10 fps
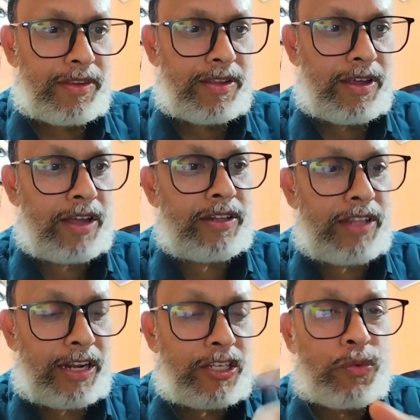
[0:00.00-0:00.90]
And that
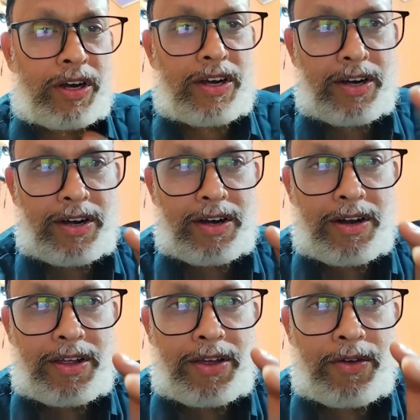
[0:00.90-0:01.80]
is what
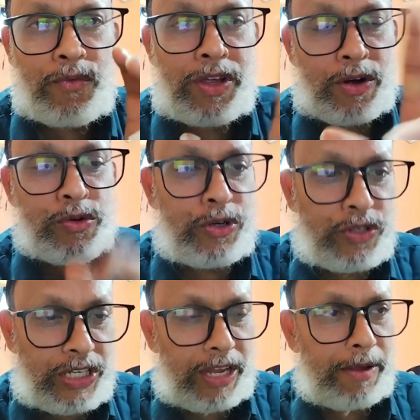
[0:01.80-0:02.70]
we are going to
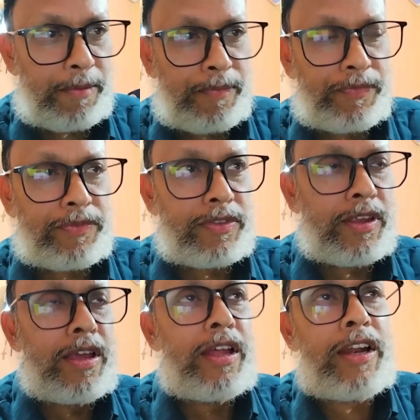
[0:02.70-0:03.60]
see.
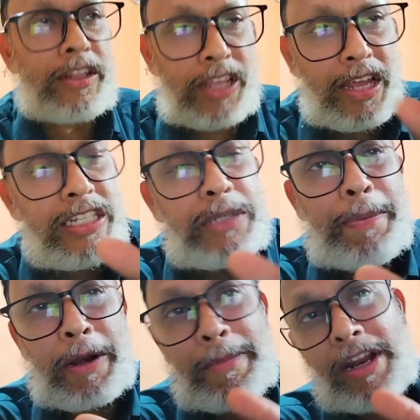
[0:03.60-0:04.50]
Nothing is
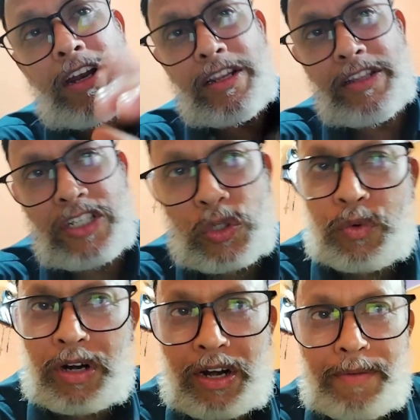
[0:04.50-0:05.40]
permanent in this world.
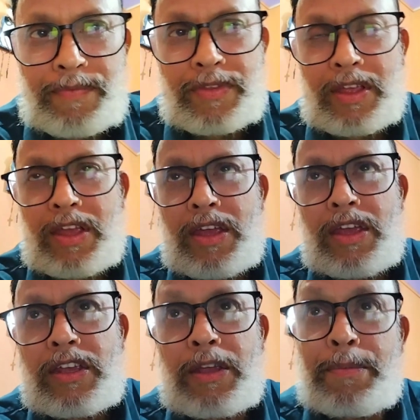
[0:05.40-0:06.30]

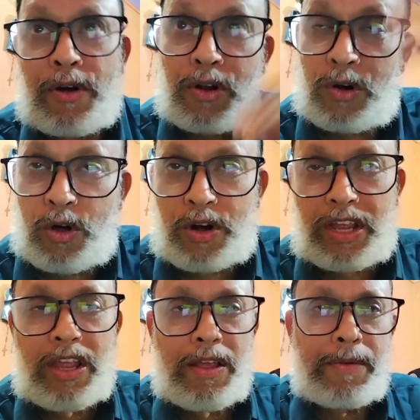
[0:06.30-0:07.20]
He brought glory,
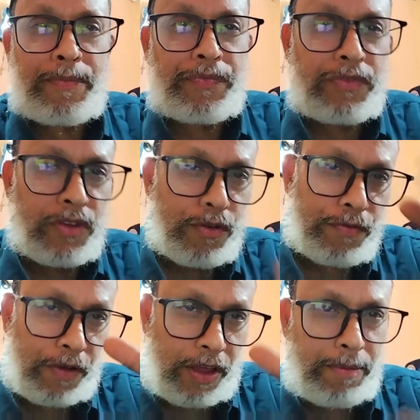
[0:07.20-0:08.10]

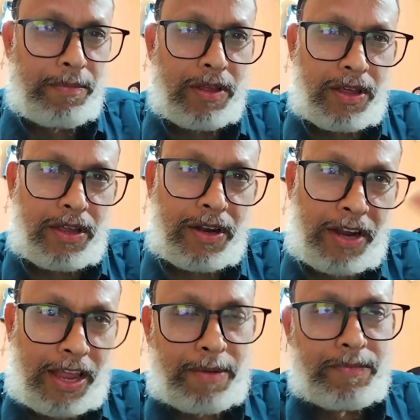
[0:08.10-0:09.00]
fame,
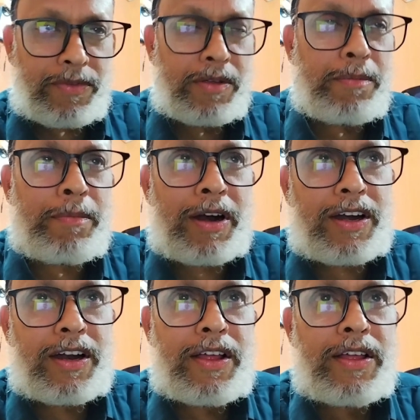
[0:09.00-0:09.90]
name, but
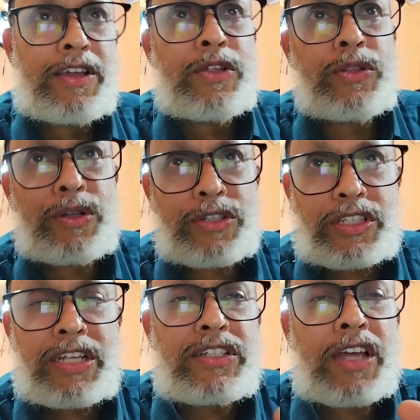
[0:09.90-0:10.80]
those
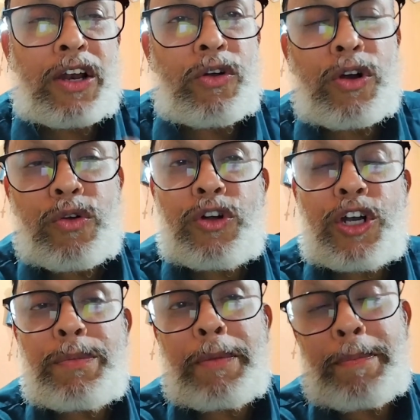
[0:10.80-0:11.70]
things are not going to be
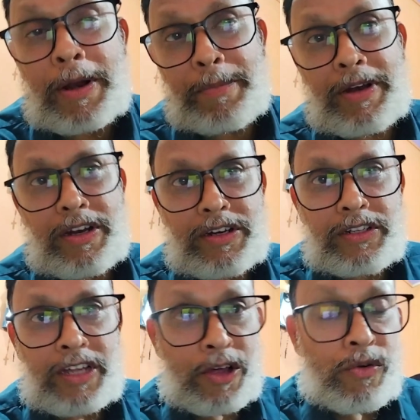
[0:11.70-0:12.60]
permanent. They
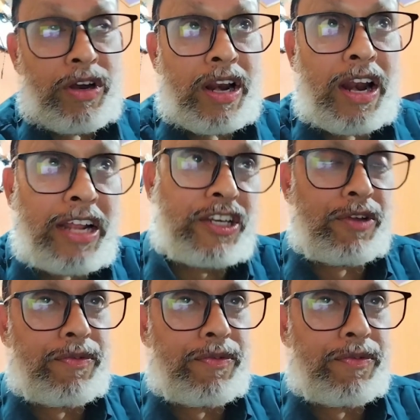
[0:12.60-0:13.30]
are only relative.